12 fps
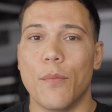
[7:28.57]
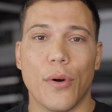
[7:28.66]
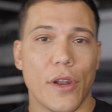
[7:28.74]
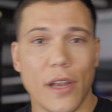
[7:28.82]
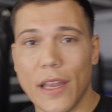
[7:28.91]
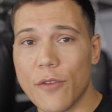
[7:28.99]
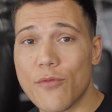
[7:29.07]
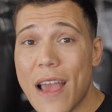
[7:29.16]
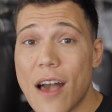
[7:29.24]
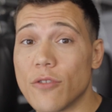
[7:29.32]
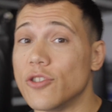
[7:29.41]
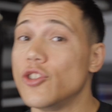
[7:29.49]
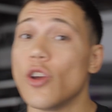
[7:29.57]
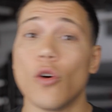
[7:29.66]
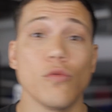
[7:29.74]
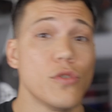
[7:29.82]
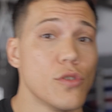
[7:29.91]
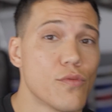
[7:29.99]
Put it in rounds,
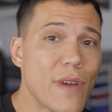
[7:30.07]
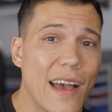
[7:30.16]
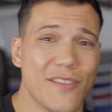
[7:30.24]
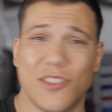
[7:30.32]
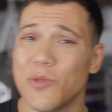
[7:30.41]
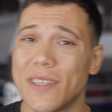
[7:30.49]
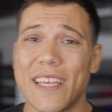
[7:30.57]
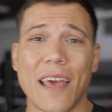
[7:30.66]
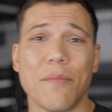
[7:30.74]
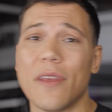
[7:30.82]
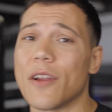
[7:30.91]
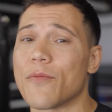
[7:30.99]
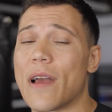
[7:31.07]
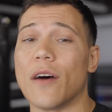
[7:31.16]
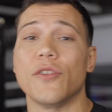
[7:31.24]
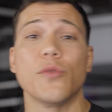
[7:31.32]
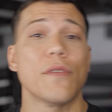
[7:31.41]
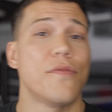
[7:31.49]
don't do rounds. Do a 10-minute
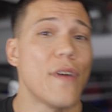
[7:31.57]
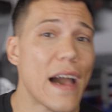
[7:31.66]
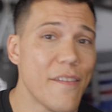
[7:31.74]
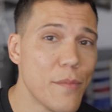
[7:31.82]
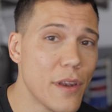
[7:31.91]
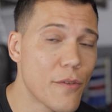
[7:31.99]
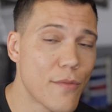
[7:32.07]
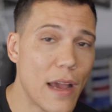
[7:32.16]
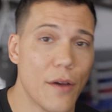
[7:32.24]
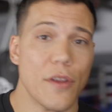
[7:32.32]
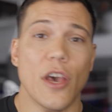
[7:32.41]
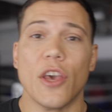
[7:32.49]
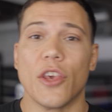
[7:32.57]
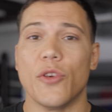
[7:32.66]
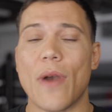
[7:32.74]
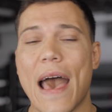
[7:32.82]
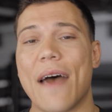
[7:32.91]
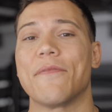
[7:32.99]
round, do a 5-minute round. You
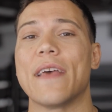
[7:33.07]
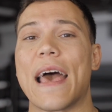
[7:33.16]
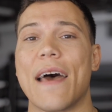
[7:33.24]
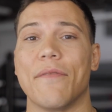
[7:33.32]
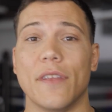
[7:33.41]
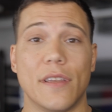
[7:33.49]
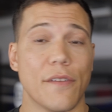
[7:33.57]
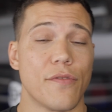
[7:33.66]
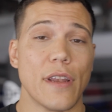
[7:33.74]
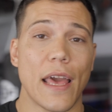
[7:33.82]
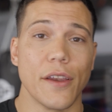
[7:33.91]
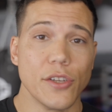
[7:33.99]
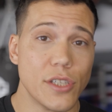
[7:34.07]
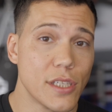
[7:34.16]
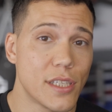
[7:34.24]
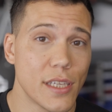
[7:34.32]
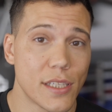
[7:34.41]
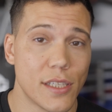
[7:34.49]
have to have the different energy
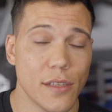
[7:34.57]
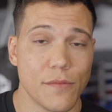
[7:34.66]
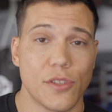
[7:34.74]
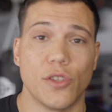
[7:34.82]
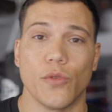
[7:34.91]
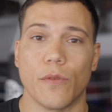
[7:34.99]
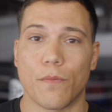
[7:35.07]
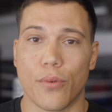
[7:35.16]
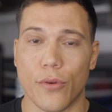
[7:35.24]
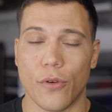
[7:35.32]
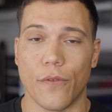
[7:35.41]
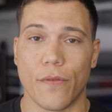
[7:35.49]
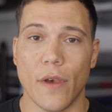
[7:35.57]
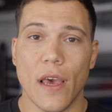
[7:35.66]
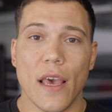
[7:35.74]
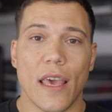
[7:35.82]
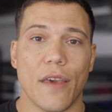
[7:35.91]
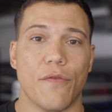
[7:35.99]
systems to improve.
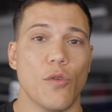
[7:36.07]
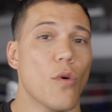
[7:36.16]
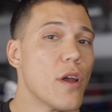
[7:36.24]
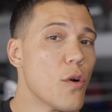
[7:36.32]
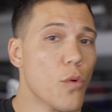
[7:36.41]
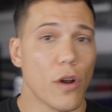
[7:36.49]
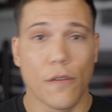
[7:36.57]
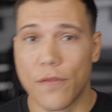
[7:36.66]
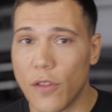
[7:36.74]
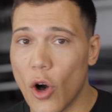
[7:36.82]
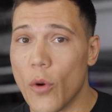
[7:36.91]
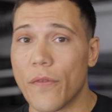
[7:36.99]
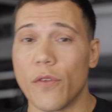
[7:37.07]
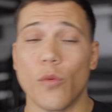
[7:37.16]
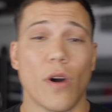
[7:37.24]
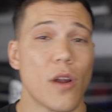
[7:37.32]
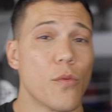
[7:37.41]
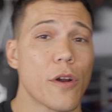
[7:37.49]
If you wanna work flow, if you
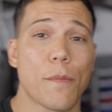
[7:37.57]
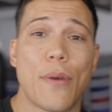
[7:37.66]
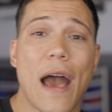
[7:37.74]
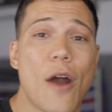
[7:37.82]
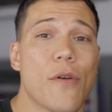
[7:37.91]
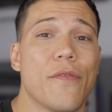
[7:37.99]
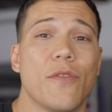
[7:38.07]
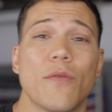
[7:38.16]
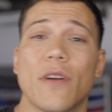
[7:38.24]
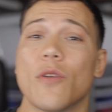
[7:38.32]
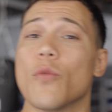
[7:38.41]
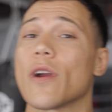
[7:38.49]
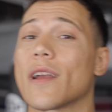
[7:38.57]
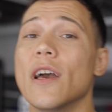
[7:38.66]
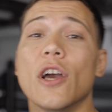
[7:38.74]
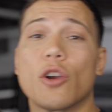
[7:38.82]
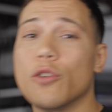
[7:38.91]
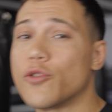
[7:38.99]
wanna work power, if you wanna work
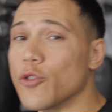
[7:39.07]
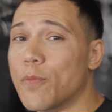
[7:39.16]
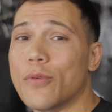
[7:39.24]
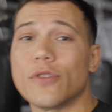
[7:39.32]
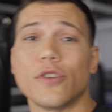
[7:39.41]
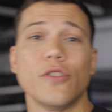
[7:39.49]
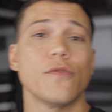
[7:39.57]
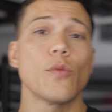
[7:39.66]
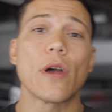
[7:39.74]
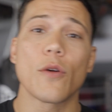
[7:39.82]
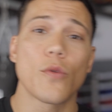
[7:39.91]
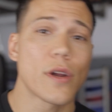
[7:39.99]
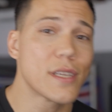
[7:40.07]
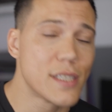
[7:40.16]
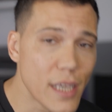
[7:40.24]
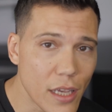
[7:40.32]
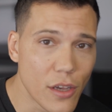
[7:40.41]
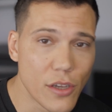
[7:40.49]
quadruples, or you wanna work
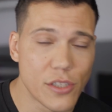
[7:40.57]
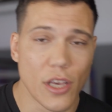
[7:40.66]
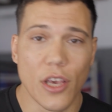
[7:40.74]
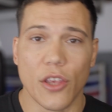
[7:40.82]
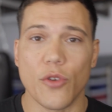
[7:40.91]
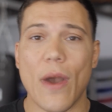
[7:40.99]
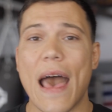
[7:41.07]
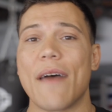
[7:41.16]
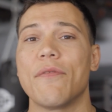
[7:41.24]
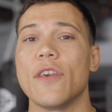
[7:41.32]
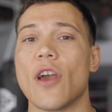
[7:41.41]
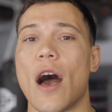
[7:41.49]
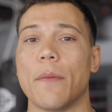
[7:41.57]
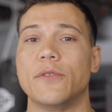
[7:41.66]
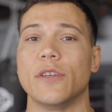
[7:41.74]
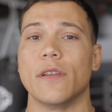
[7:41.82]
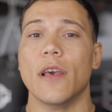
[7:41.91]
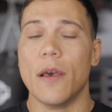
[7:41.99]
singles, you have the
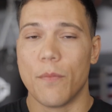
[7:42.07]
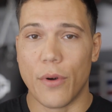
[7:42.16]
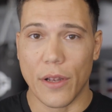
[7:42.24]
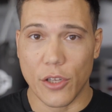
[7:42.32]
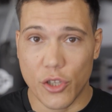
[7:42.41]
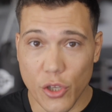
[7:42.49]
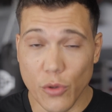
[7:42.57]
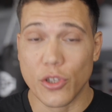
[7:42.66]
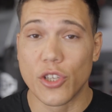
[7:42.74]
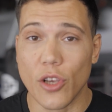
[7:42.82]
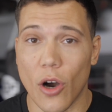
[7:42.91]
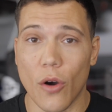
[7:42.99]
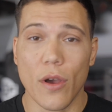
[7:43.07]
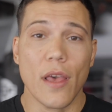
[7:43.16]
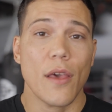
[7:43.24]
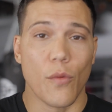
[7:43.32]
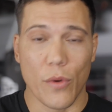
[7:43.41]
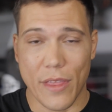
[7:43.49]
option, but do so
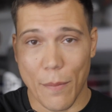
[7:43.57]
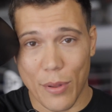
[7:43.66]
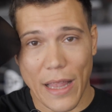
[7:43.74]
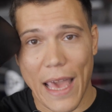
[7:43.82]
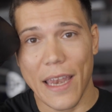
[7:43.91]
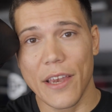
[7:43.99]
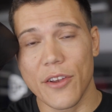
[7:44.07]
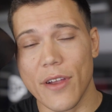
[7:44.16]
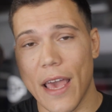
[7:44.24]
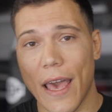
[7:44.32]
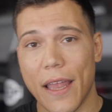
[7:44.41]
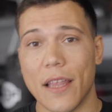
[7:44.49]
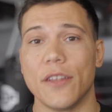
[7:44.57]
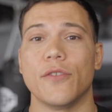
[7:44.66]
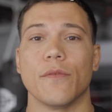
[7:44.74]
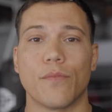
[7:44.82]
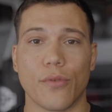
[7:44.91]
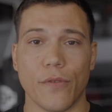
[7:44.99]
with it planned in your head
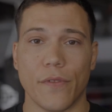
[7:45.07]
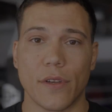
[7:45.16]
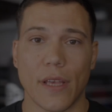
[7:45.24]
to improve your